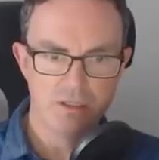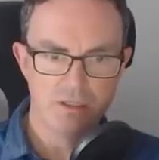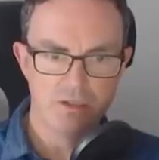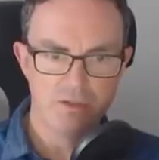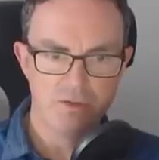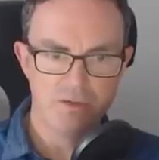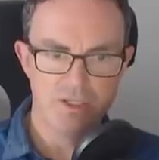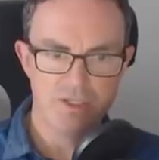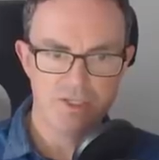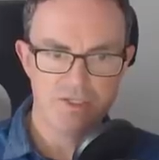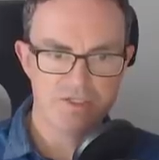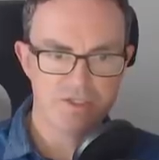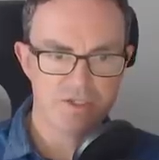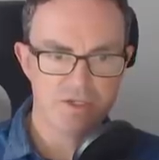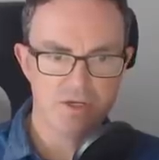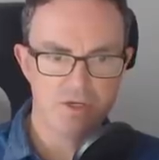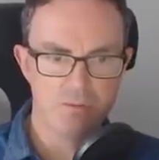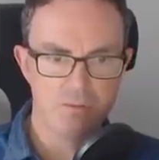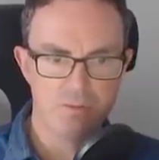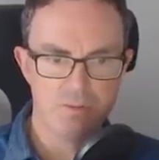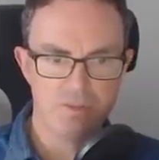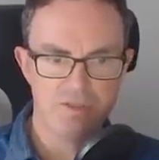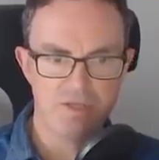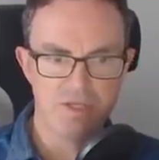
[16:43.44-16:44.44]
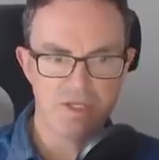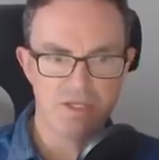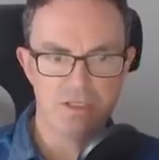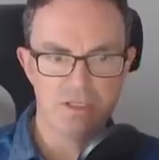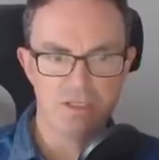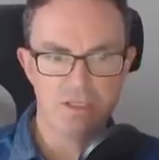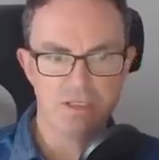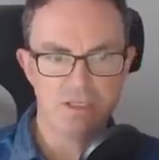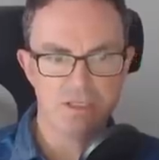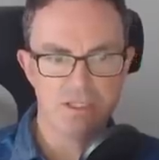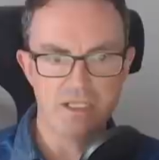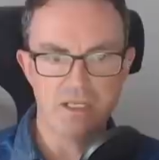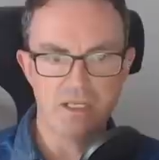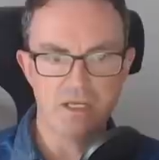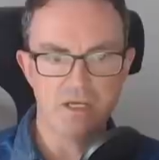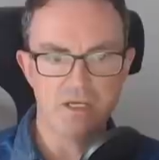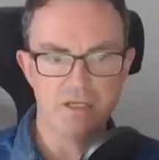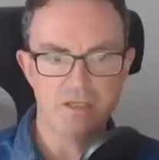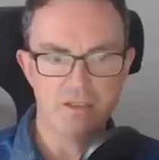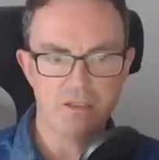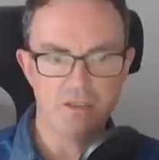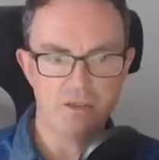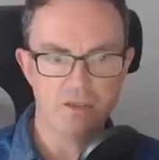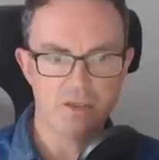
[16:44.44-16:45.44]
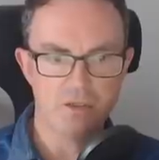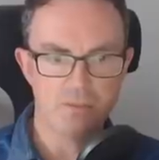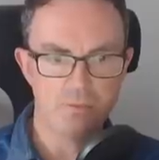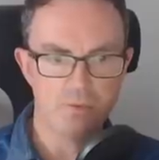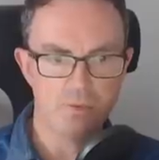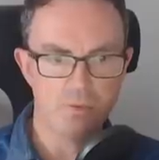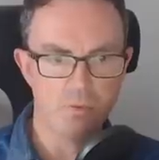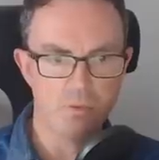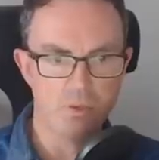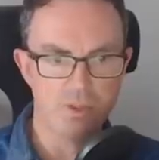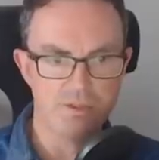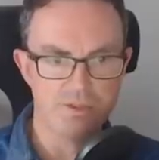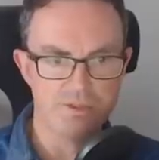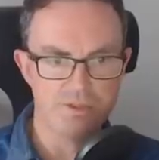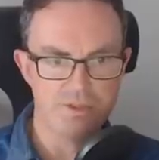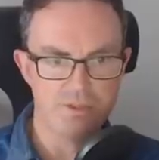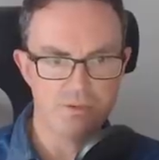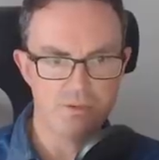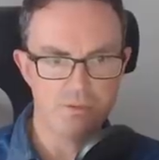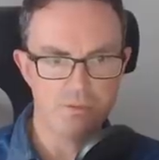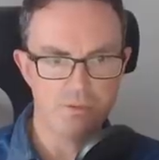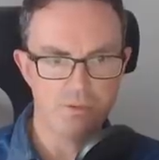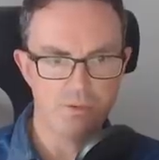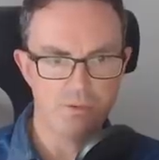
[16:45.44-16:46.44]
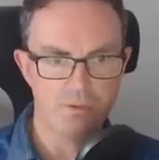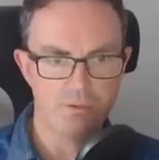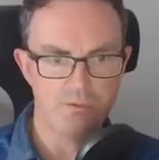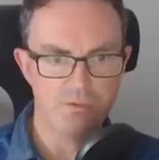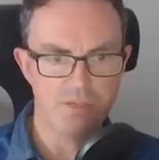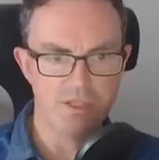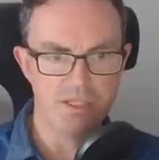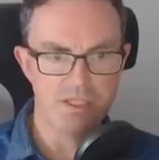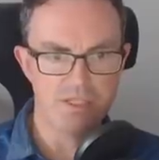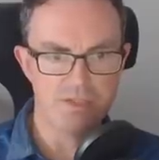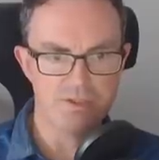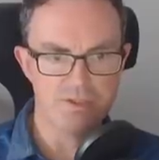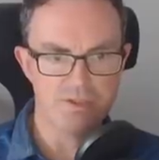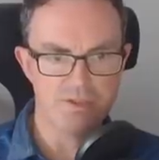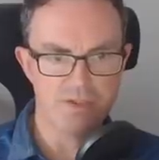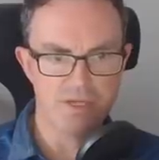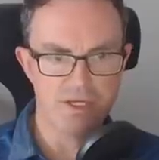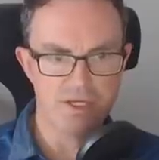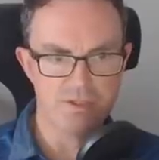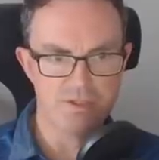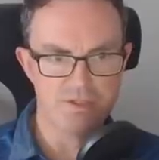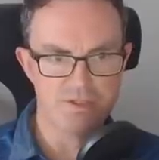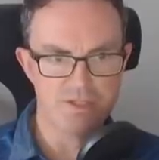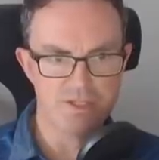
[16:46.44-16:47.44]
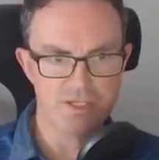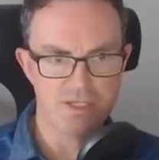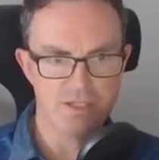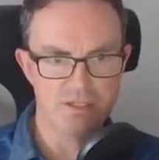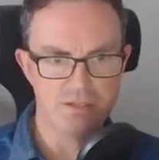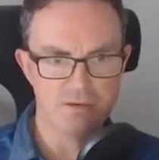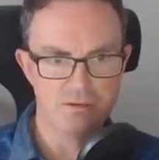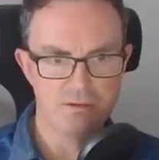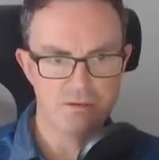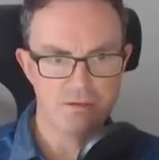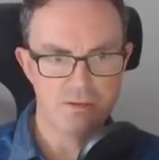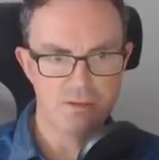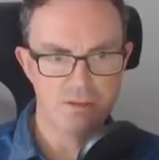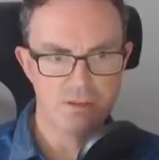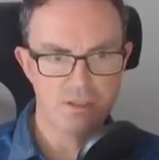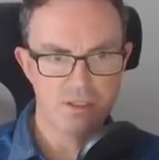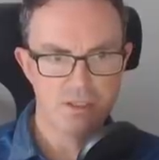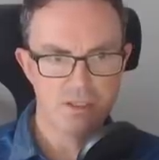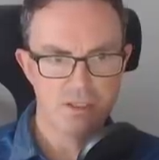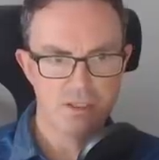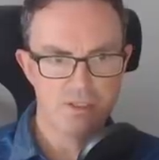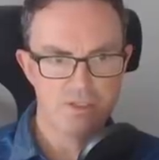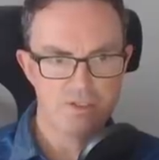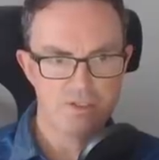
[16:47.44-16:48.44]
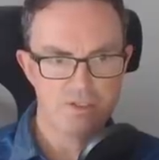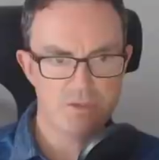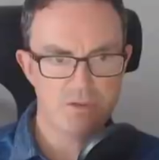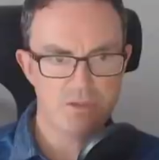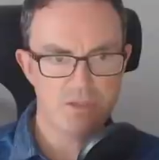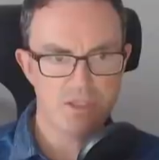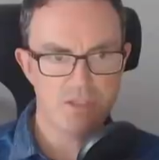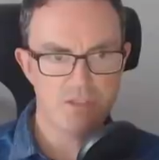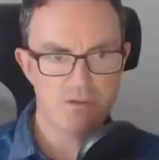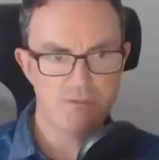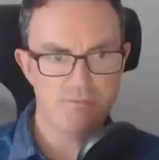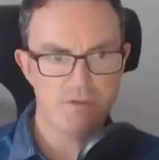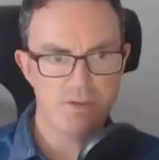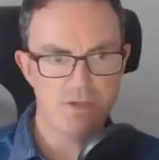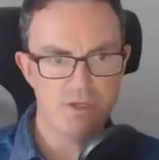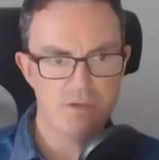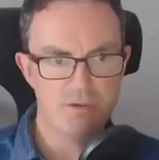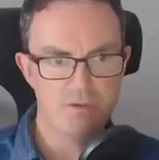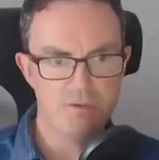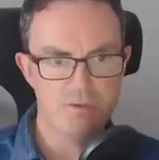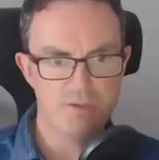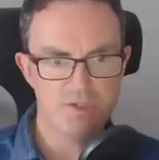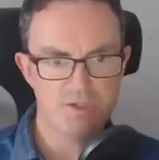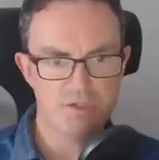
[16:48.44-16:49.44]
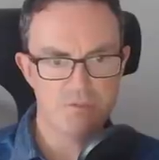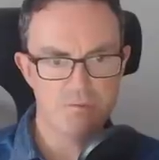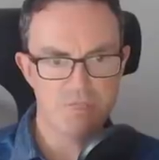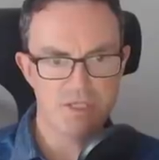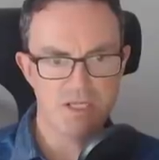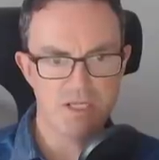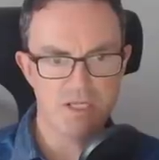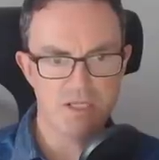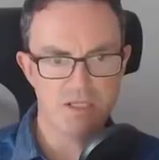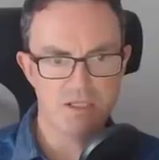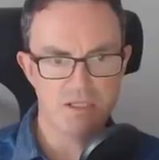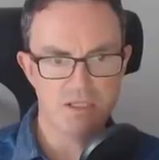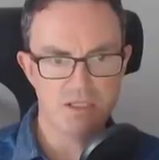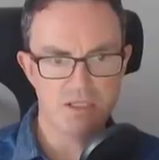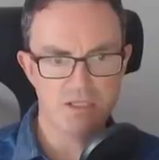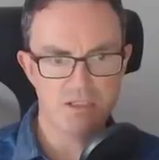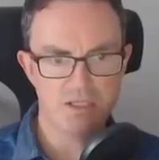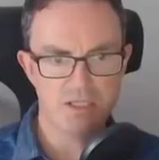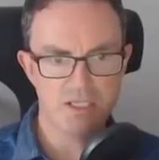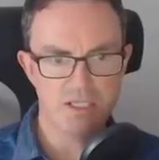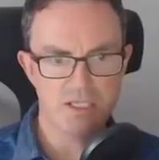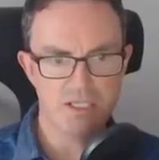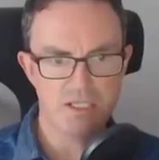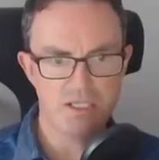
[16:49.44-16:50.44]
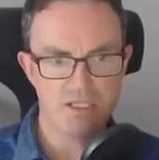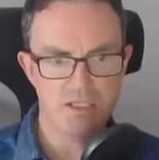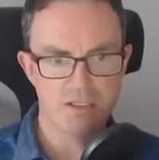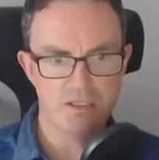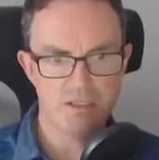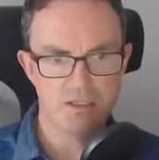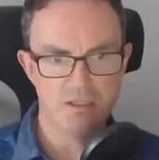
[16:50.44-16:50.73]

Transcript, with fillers: This can't be the unlucky line. I can't put 1, 2 and 3 into that cell. So none of those can be unlucky.